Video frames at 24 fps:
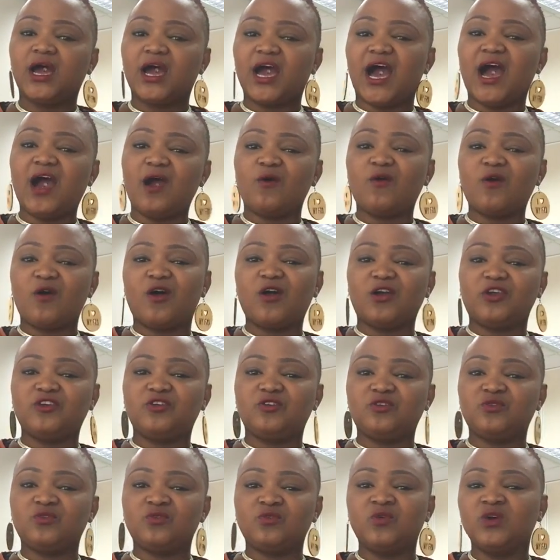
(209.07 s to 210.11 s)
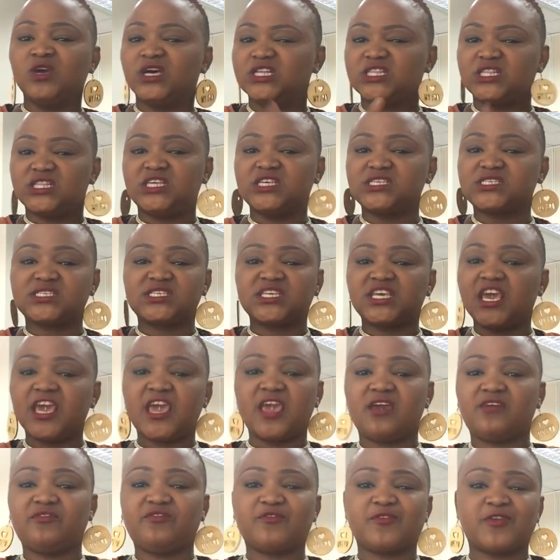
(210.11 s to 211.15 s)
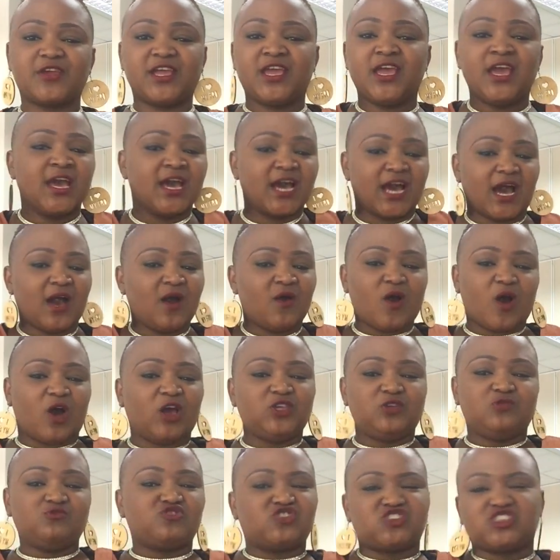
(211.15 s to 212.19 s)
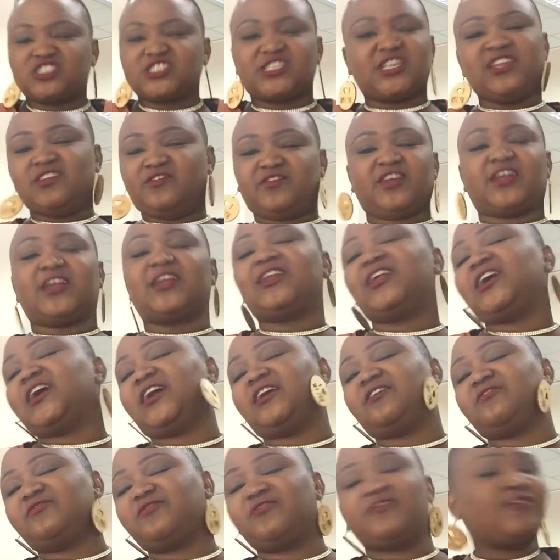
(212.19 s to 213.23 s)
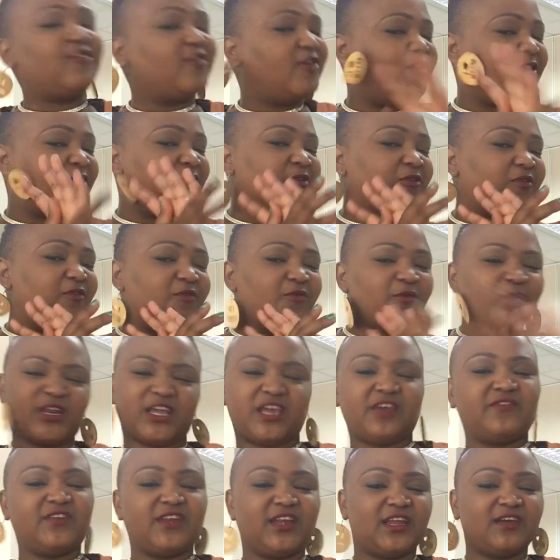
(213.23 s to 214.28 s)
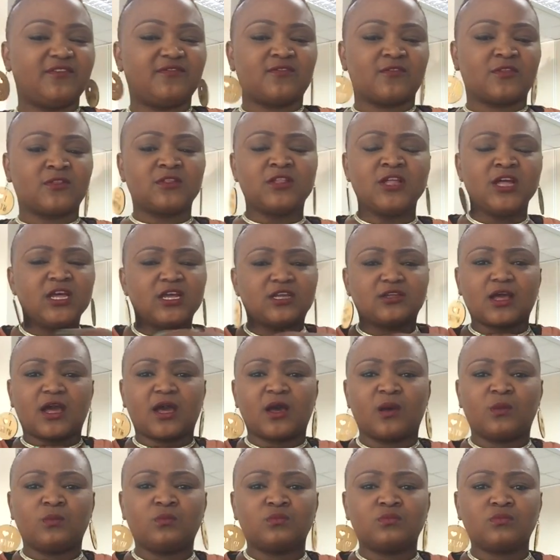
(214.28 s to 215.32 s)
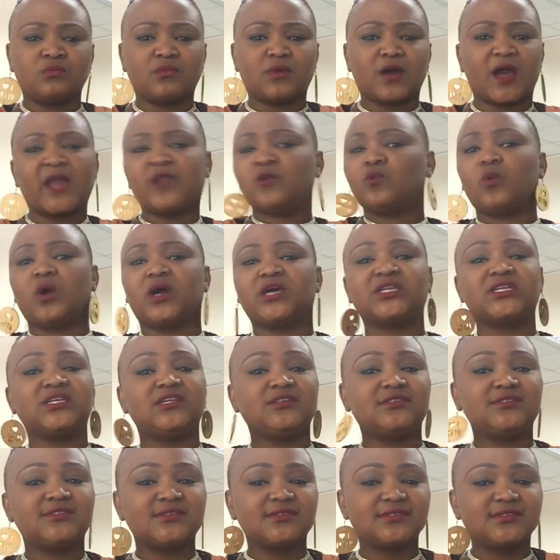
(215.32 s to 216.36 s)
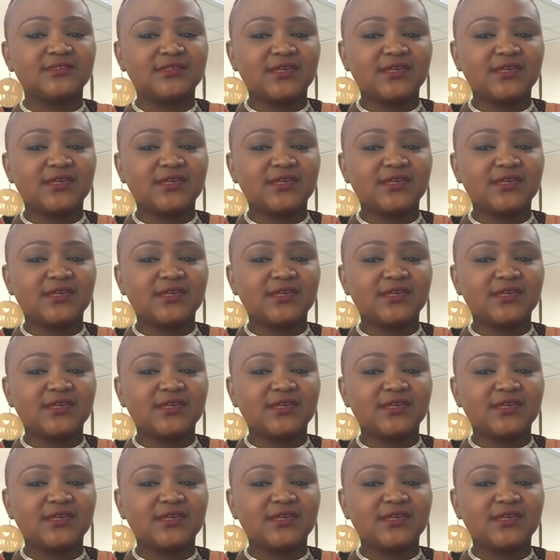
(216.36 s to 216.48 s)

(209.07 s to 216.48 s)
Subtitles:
How are you this carefree? How are you just living life on whatever level, unworried?